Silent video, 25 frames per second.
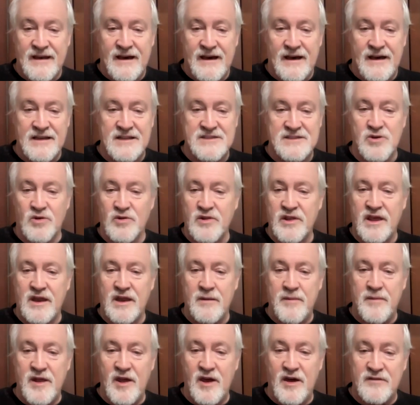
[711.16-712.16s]
Uh, it's only going
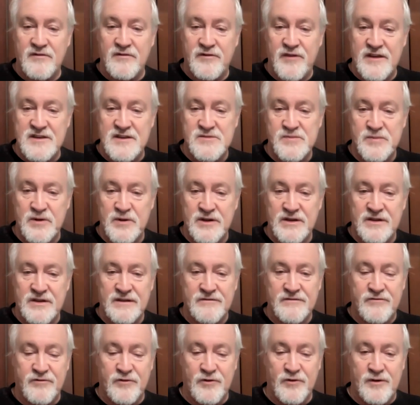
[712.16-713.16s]
to be on Facebook
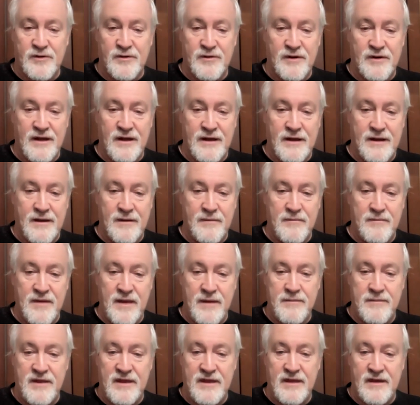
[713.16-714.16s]
for uh,
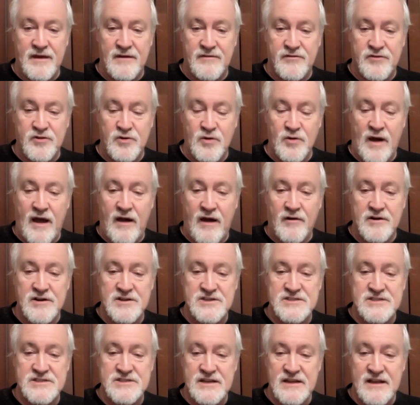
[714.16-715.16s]
maybe a few
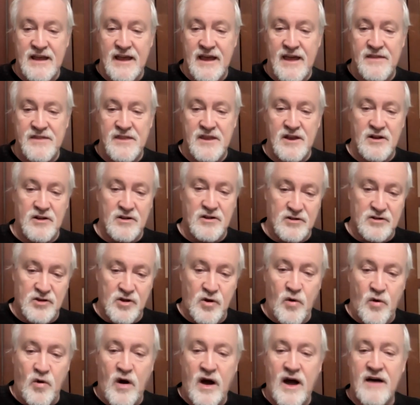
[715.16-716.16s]
hours, and then it'll
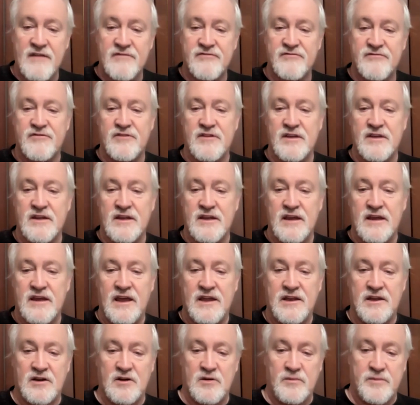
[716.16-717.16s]
go off,
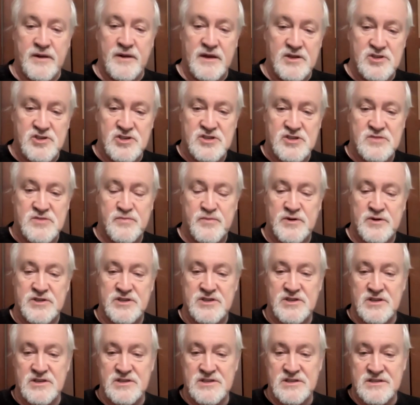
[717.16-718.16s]
and it'll be just put
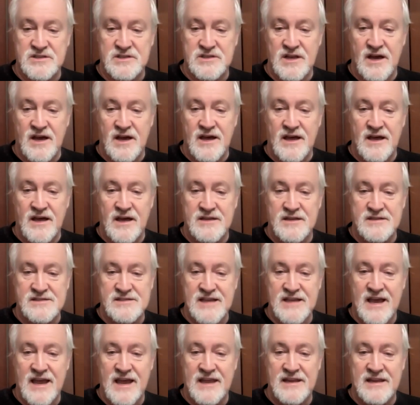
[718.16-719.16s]
uh,
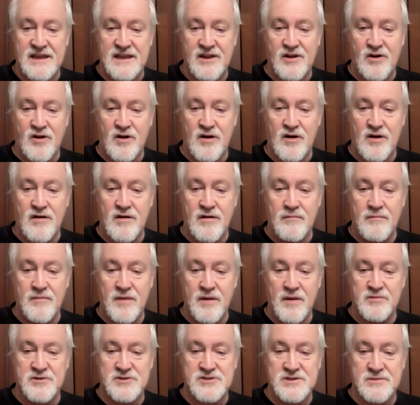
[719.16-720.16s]
aside in our
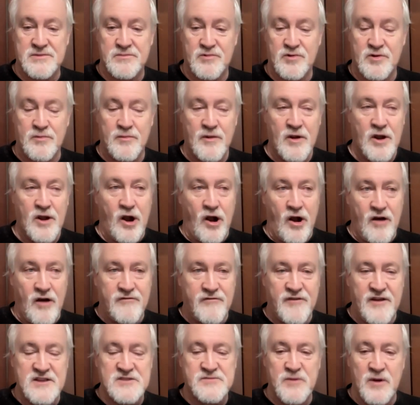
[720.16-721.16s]
membership group. Our
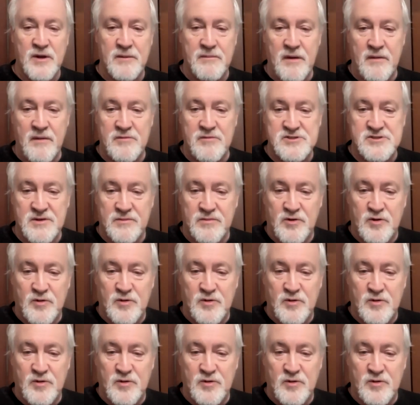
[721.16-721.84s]
Facebook membership